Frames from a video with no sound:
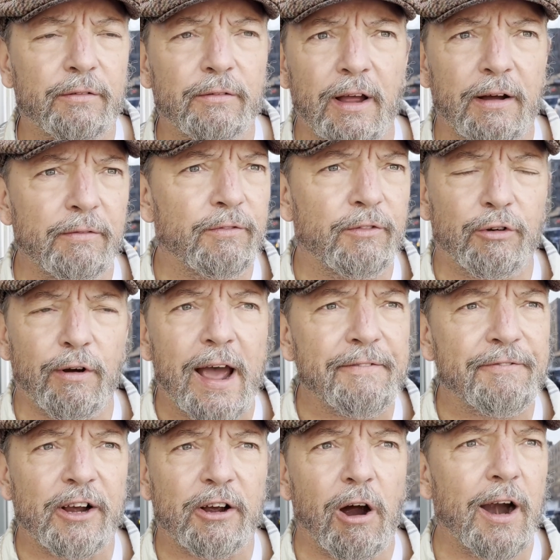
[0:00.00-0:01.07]
the
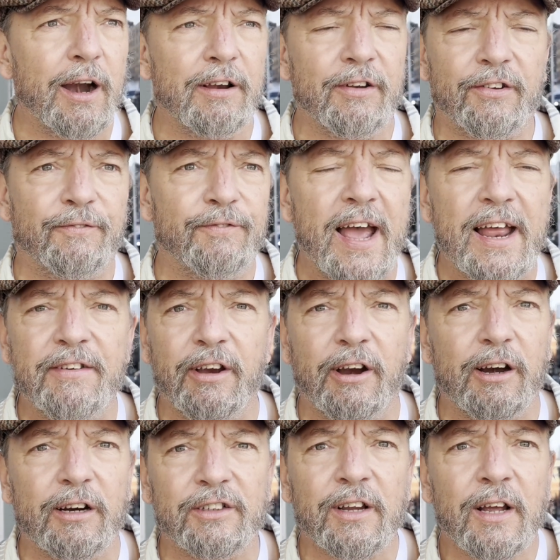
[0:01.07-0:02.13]
graphic artists,
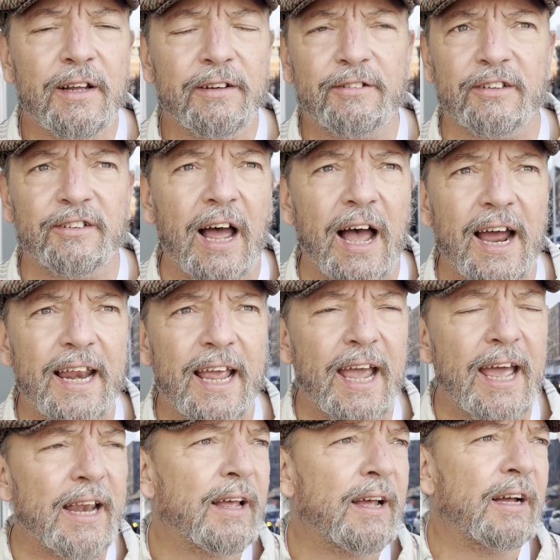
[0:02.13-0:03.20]
vendors, designing
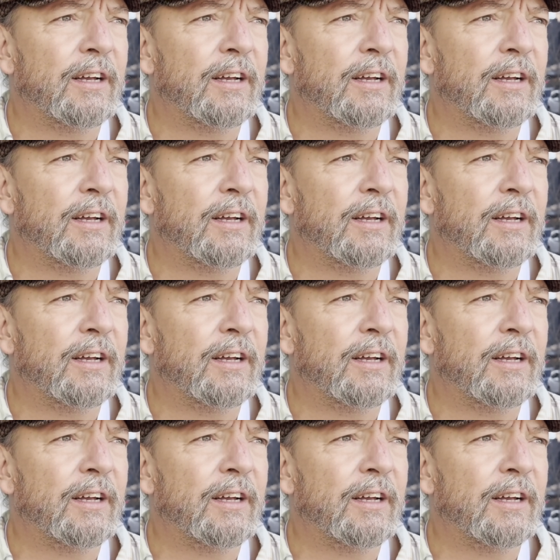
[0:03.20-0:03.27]
it.